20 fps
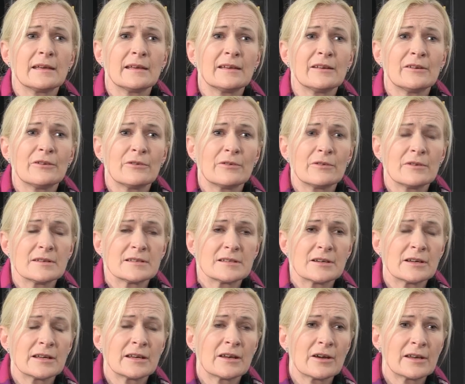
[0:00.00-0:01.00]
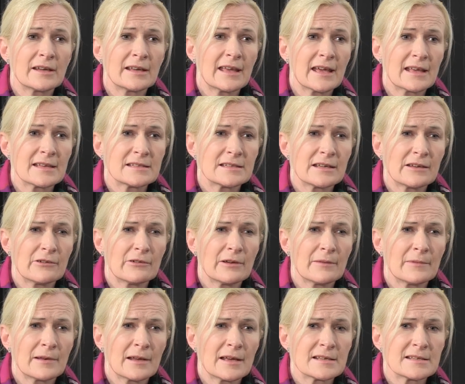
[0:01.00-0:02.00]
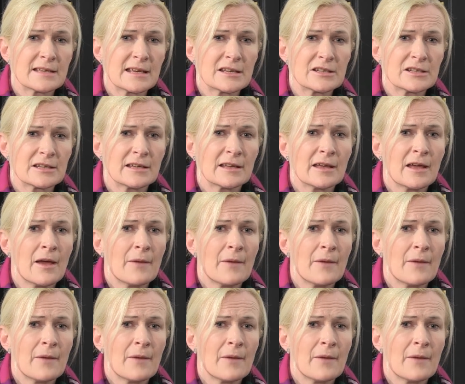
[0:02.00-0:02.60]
you know, certainly not against decriminalisation.